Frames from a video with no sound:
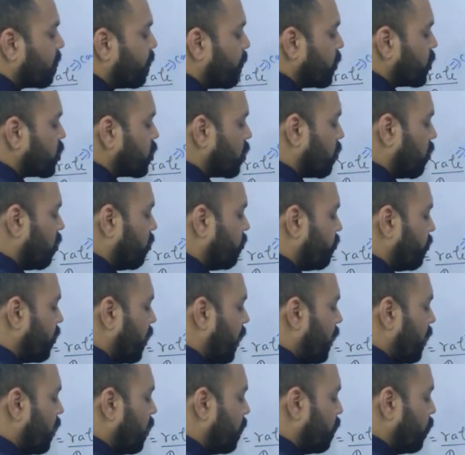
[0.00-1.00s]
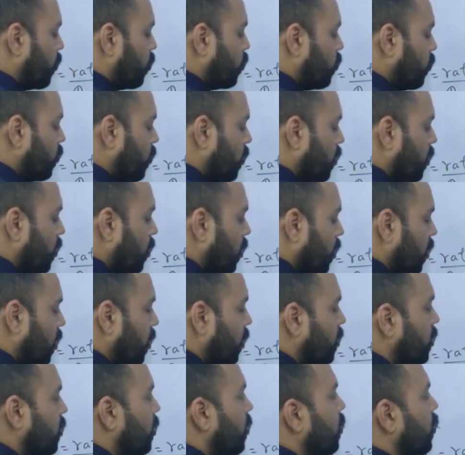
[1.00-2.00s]
expression of nw
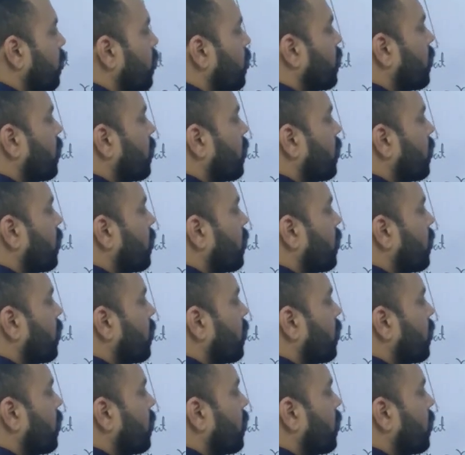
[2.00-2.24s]
in the